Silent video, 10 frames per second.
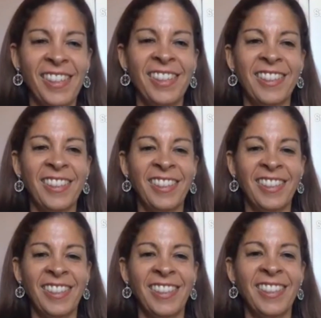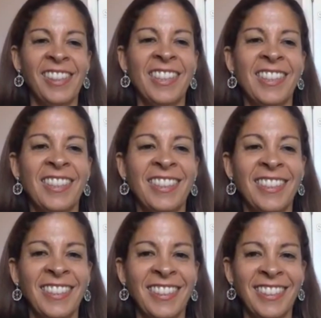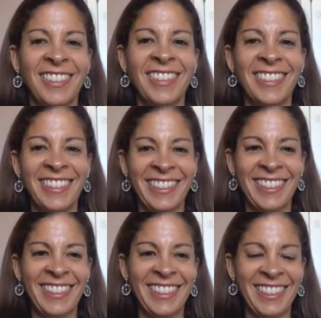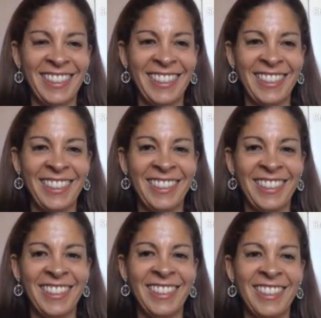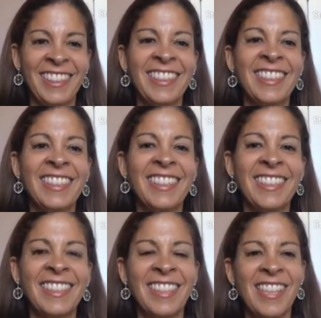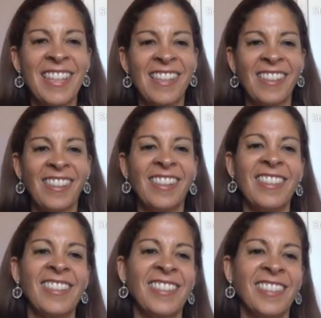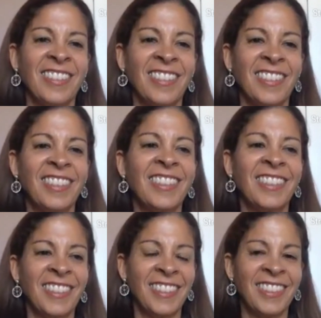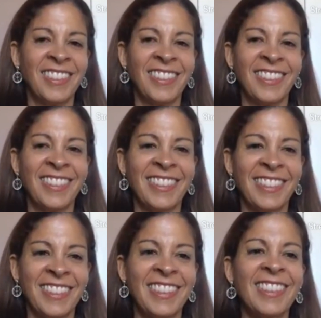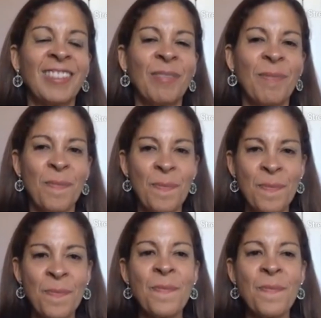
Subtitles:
(not speaking)